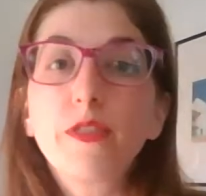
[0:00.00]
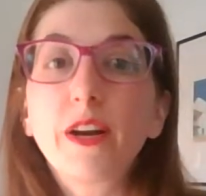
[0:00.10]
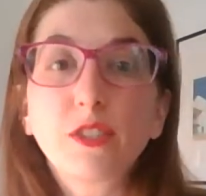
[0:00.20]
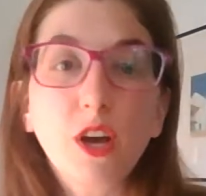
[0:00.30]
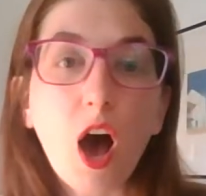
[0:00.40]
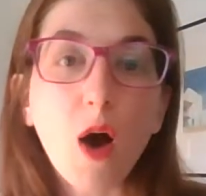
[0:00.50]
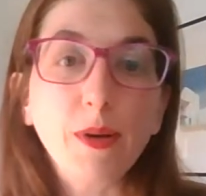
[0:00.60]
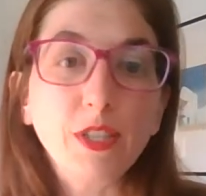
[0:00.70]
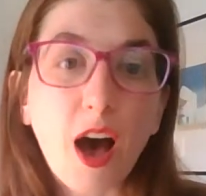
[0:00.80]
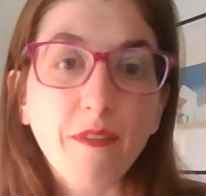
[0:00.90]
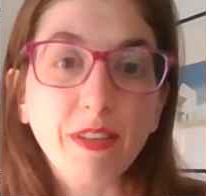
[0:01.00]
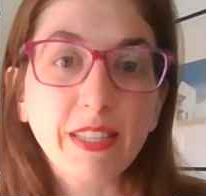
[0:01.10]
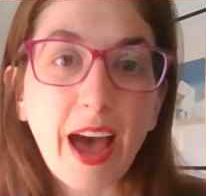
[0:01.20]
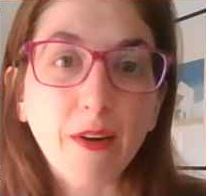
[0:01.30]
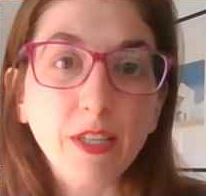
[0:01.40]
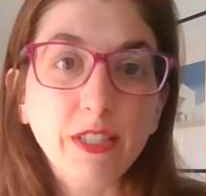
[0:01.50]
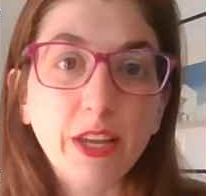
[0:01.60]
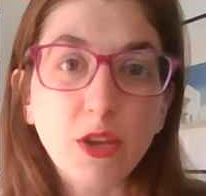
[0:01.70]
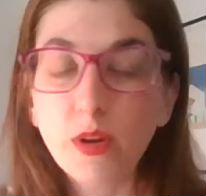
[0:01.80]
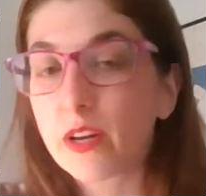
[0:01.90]
There's always office hours
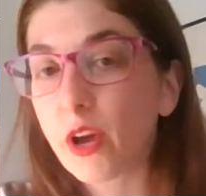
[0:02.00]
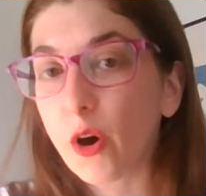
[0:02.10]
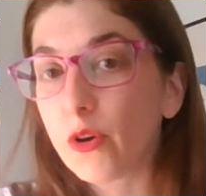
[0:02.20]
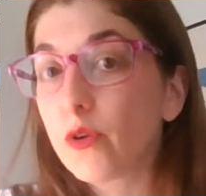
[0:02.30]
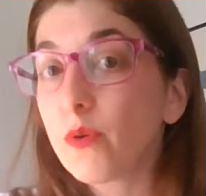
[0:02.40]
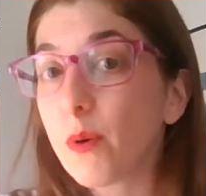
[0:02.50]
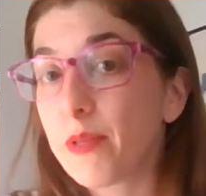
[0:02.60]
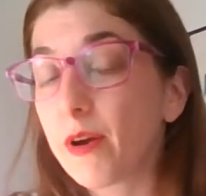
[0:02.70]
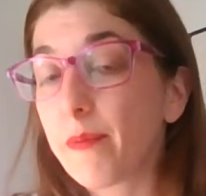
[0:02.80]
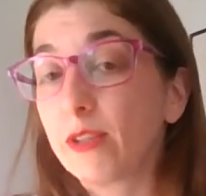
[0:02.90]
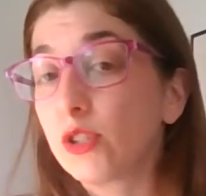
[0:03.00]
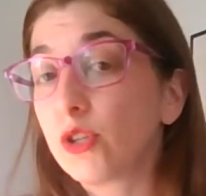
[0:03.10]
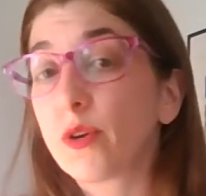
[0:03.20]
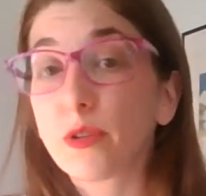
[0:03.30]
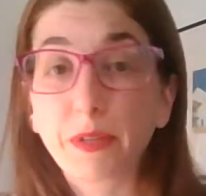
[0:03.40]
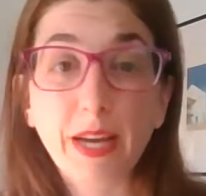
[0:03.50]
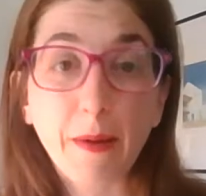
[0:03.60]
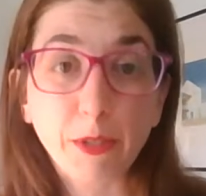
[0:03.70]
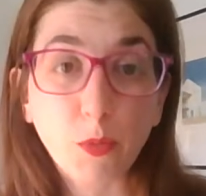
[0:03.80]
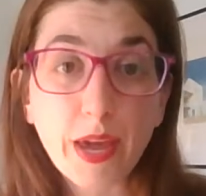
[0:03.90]
that you can go to. They're about 2 or 3
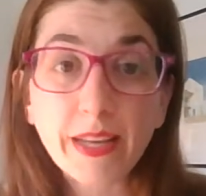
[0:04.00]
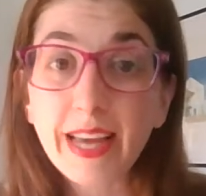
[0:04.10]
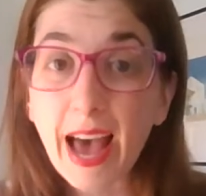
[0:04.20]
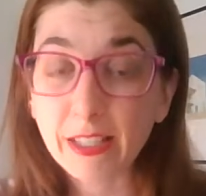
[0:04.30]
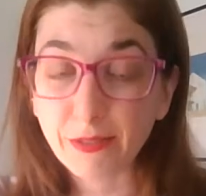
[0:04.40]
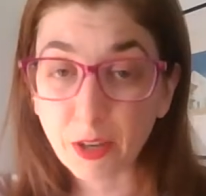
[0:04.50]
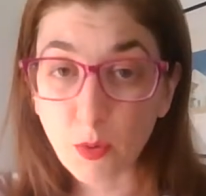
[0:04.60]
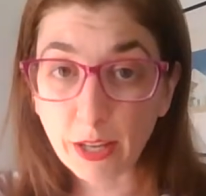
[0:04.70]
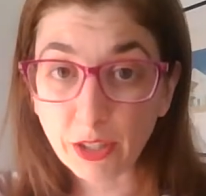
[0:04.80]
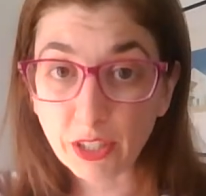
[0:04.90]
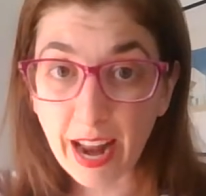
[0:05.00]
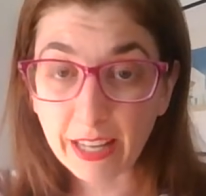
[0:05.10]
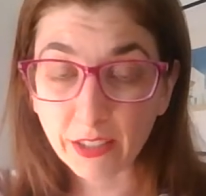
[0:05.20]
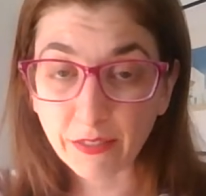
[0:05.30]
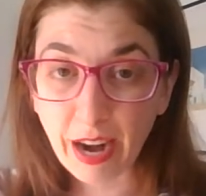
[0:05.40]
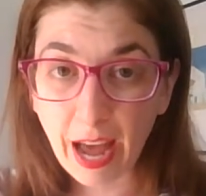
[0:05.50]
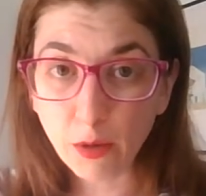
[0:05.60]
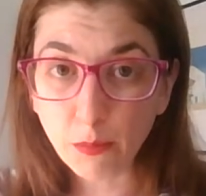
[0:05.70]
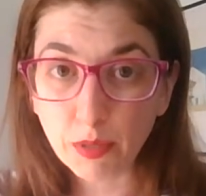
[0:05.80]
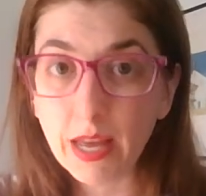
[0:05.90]
times a week to ask for questions and ask for help.